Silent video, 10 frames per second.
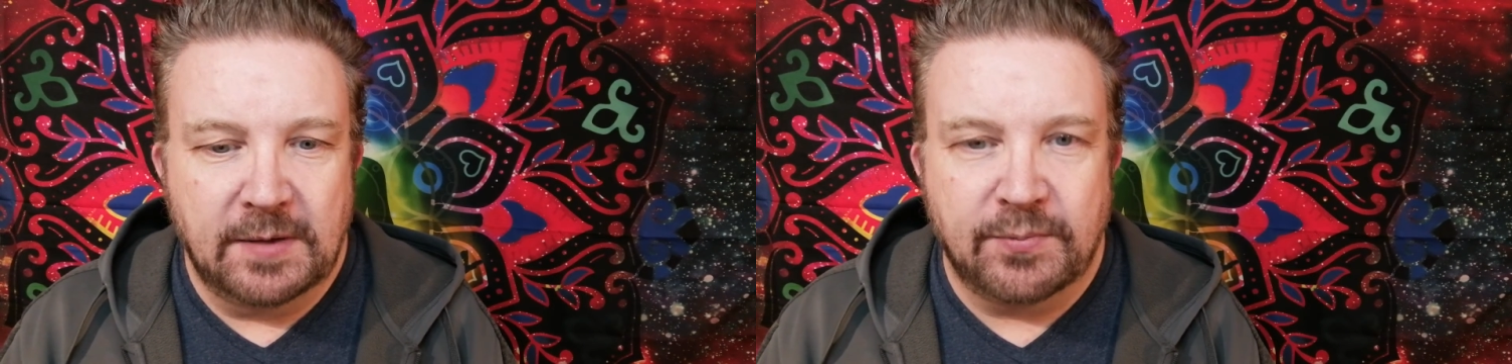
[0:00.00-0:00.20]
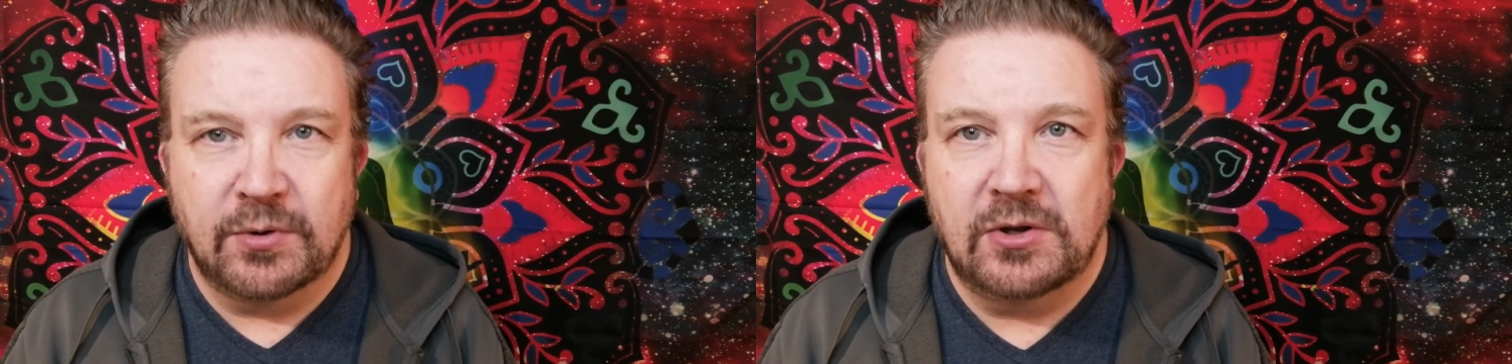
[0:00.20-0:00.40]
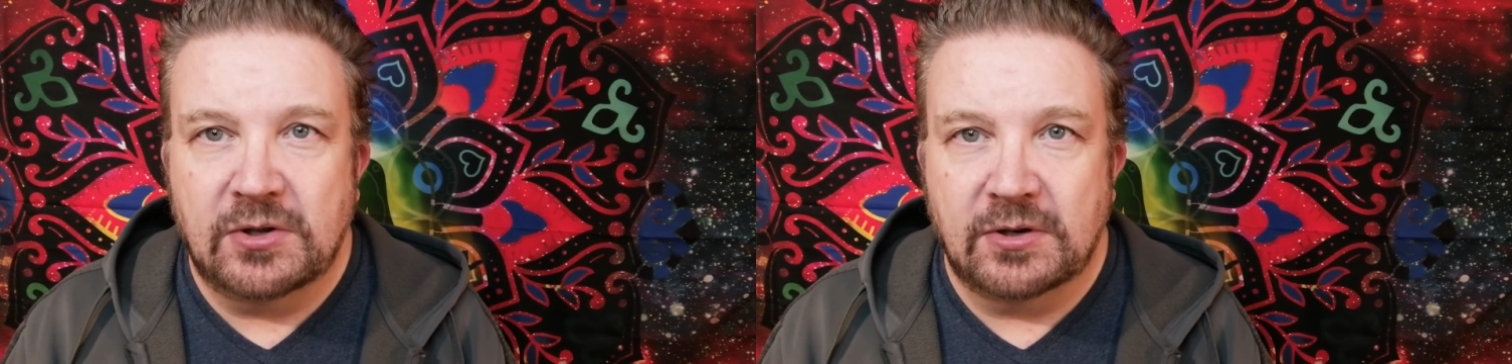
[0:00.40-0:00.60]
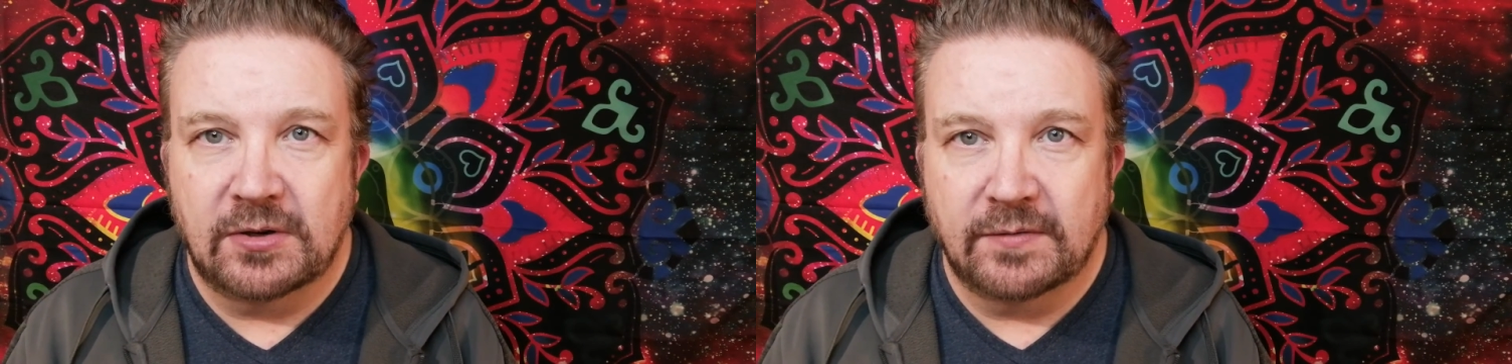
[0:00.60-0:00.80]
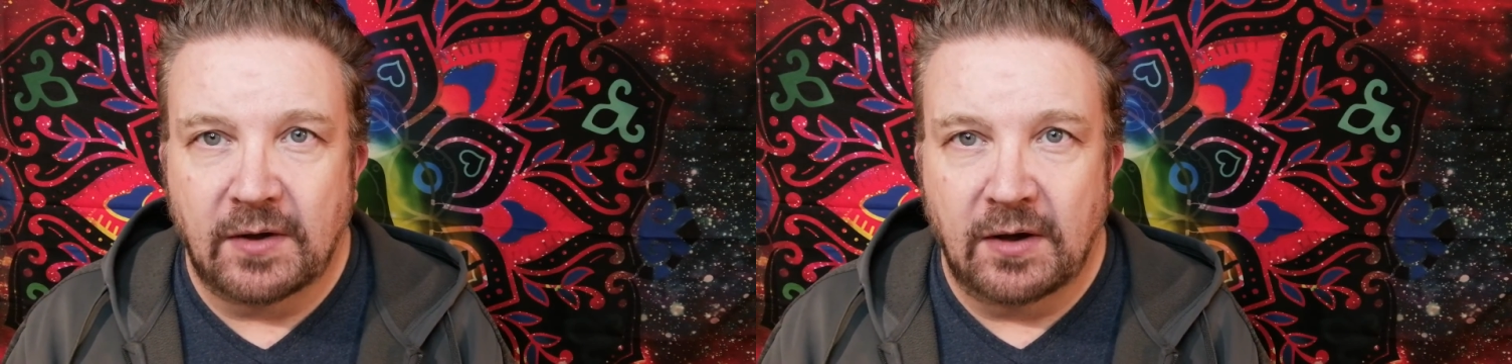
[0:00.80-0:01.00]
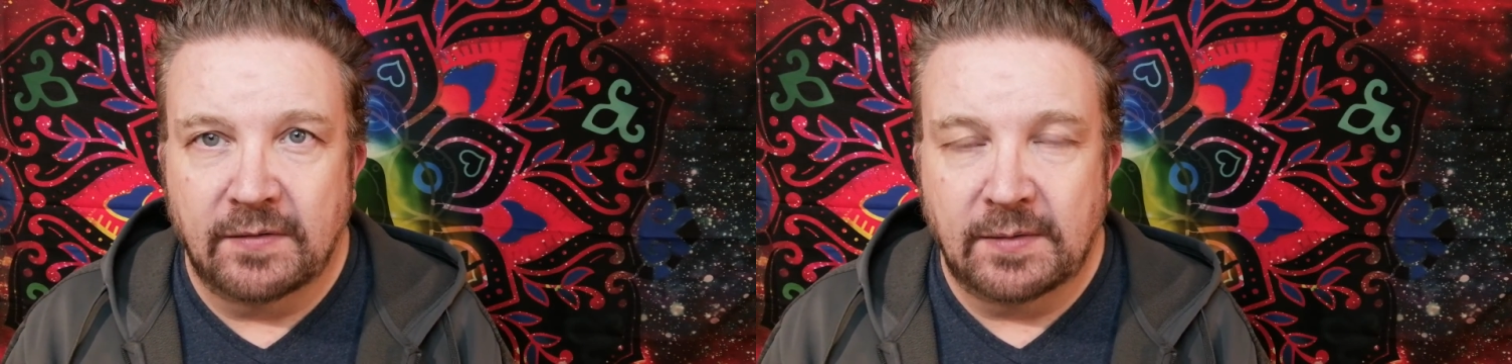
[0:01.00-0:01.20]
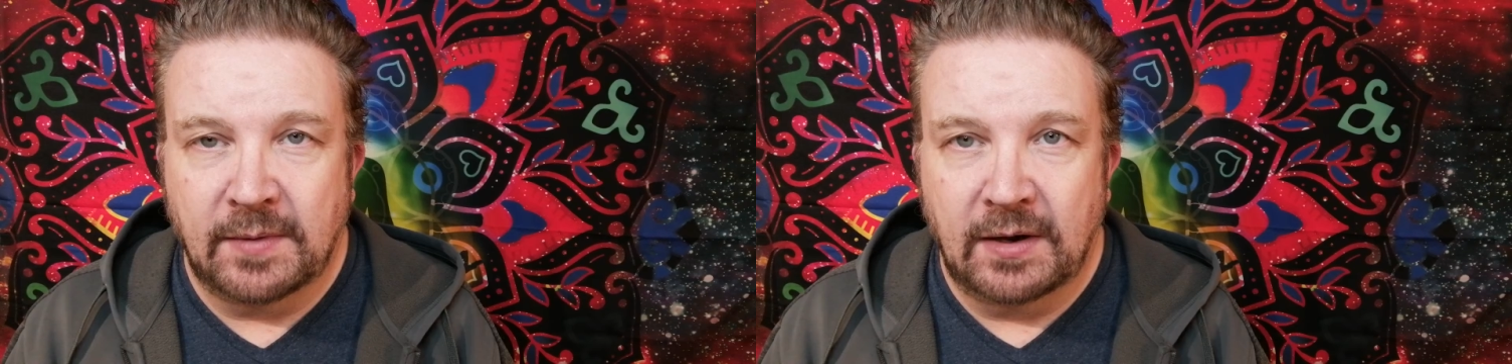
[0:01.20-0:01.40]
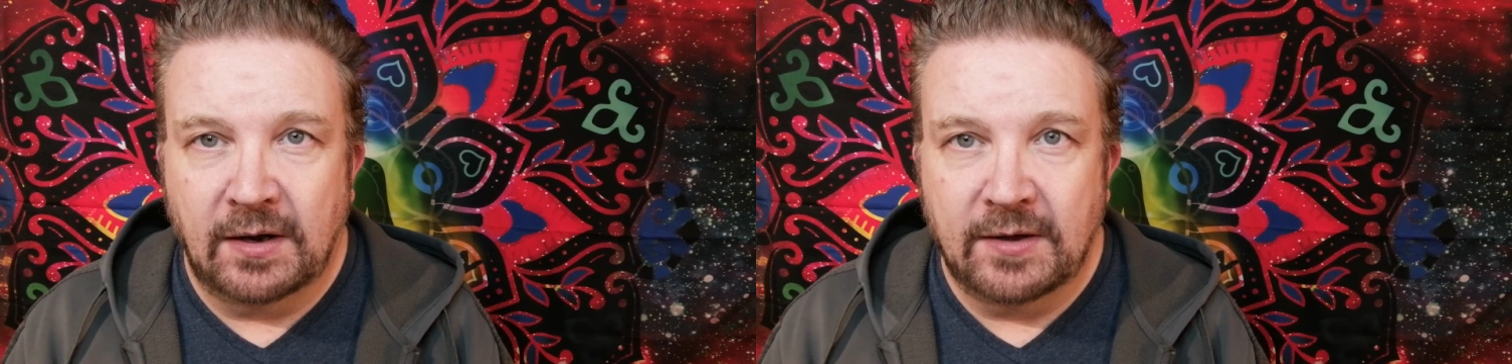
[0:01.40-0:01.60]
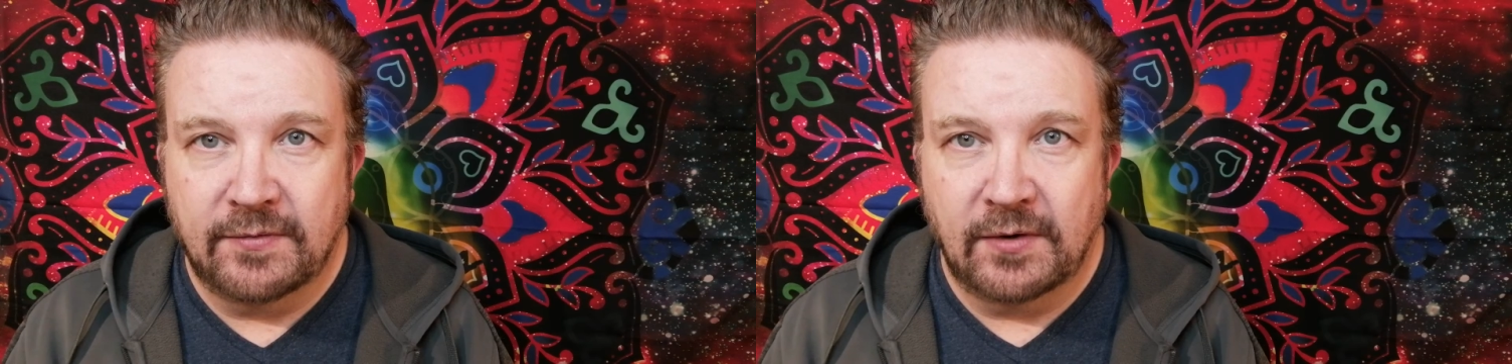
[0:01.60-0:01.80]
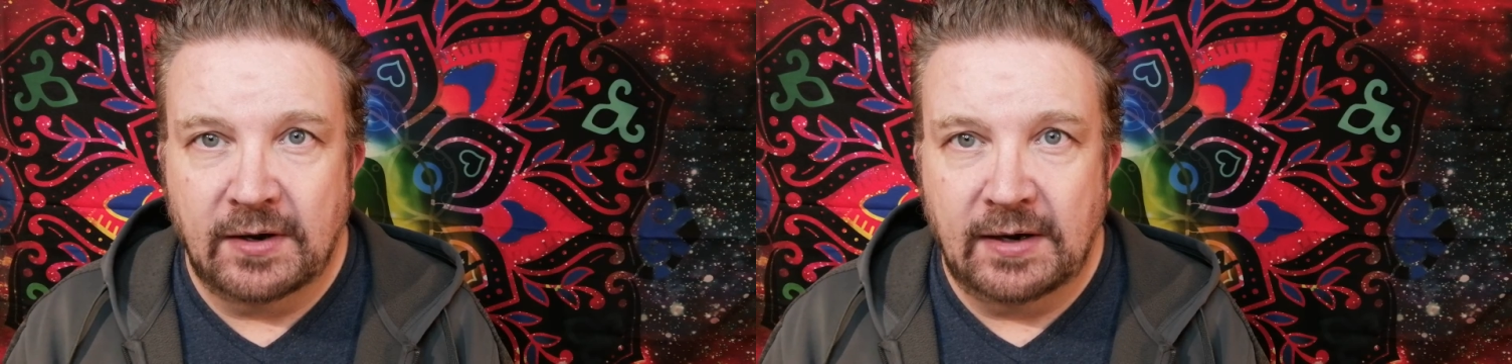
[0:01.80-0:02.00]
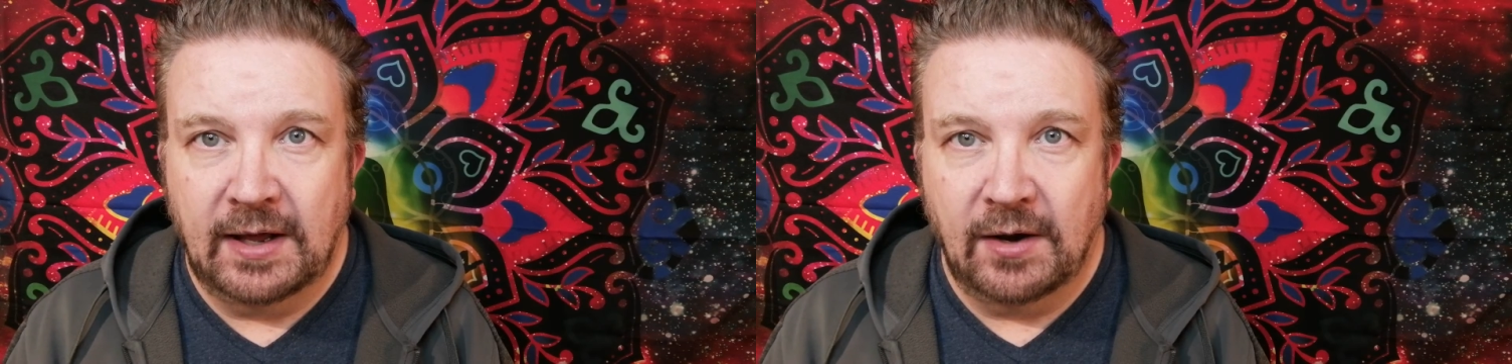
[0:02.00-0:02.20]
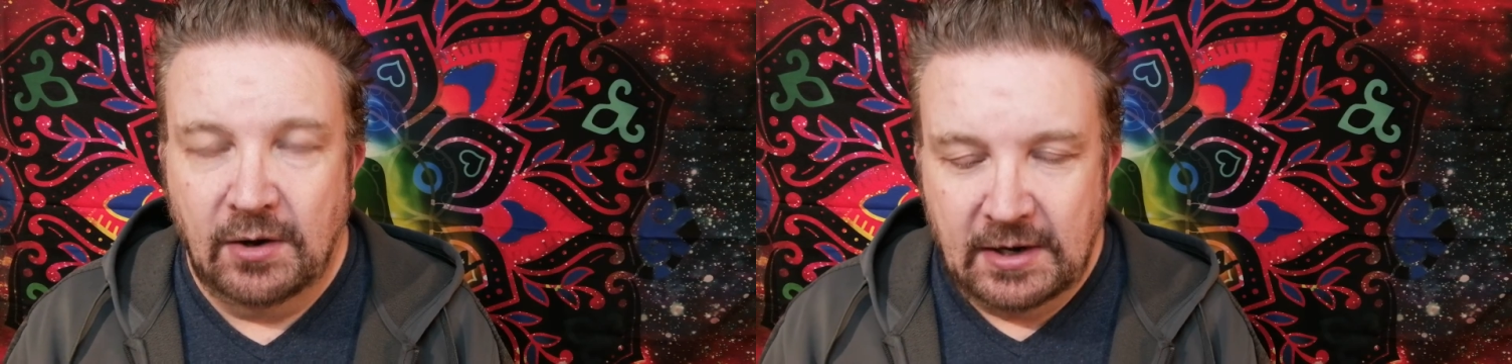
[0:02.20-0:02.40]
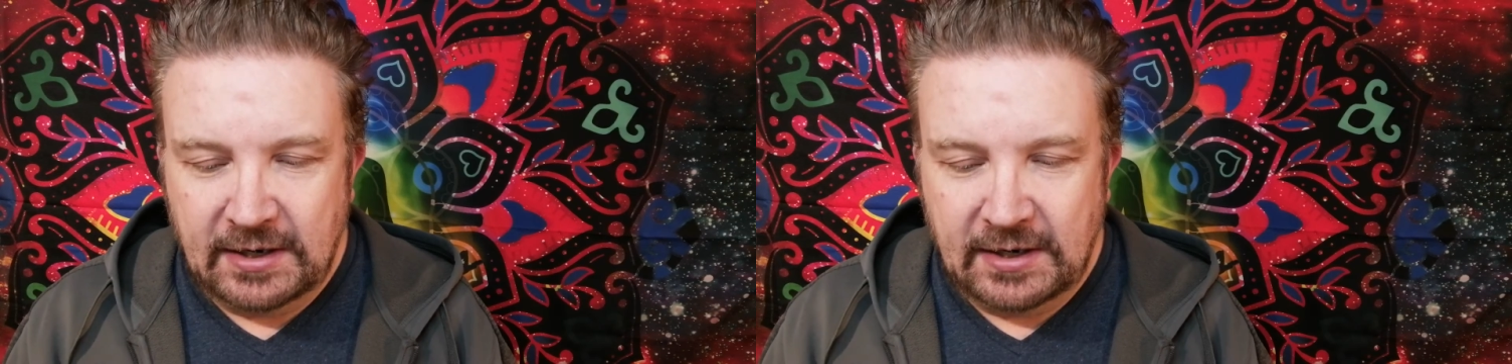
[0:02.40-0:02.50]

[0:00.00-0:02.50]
appreciative of in my life right now?